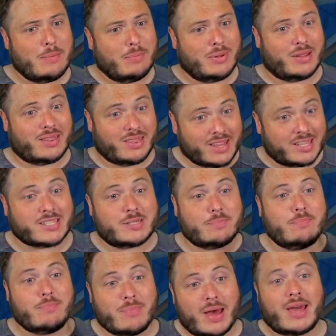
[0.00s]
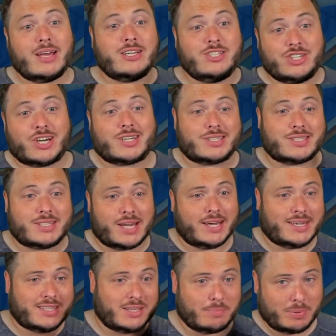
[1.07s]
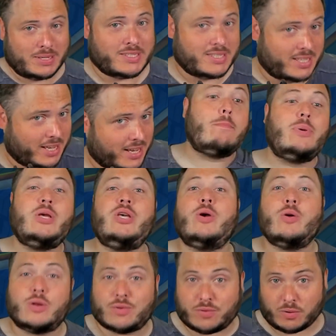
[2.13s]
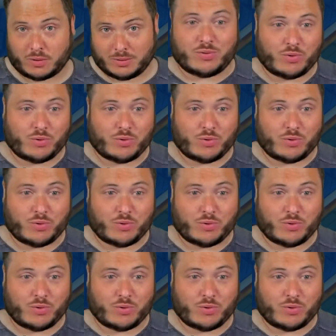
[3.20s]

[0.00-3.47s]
But this may just take the biscuit. Beautiful.